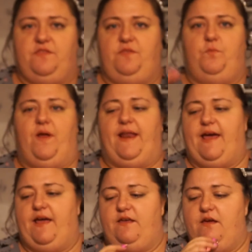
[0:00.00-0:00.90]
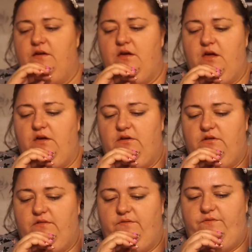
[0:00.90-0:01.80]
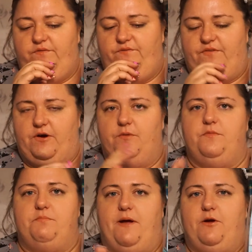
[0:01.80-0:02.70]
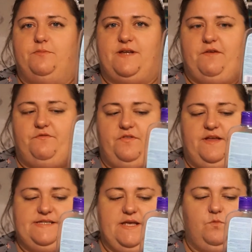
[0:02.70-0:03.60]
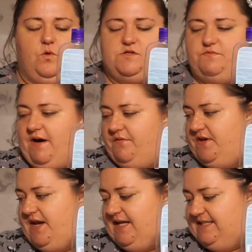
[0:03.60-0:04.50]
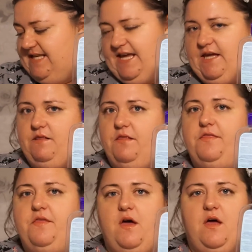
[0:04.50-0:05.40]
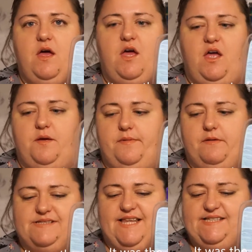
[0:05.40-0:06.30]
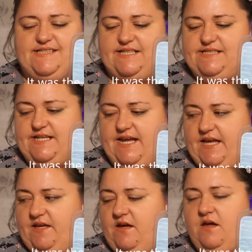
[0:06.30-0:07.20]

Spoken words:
when I filmed my update for this, it was around the 19th. It was last Saturday.